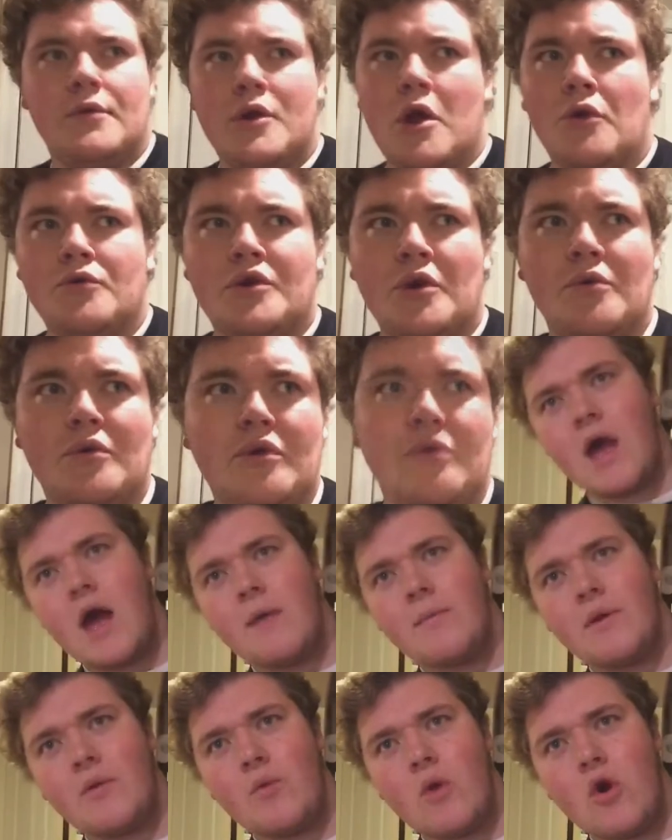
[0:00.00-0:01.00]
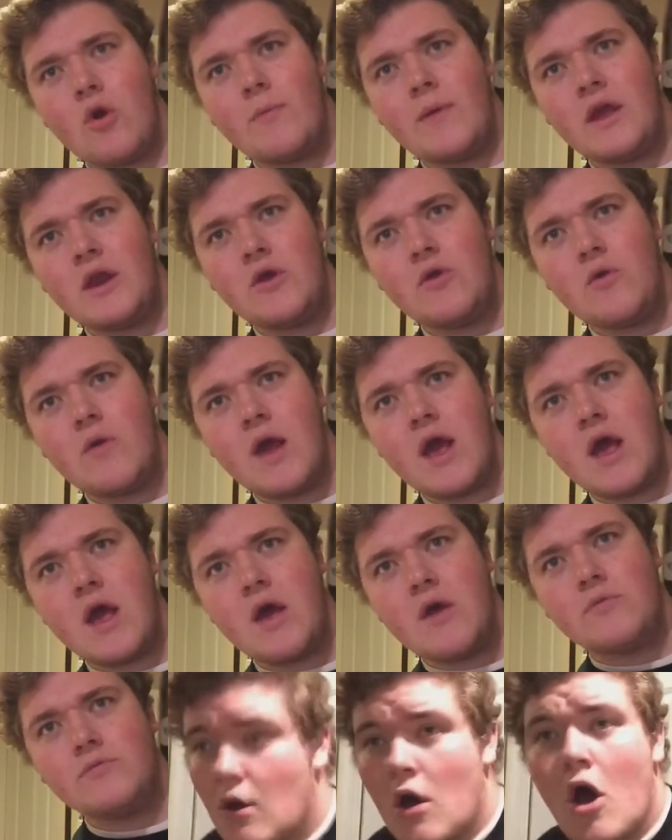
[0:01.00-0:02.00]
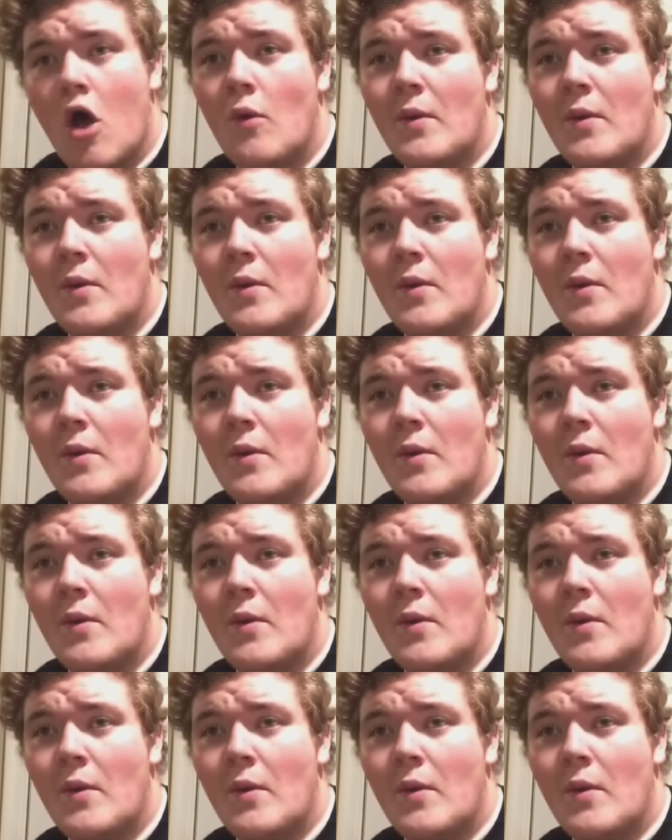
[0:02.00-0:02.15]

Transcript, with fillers: No, don't you. I've been roaming around,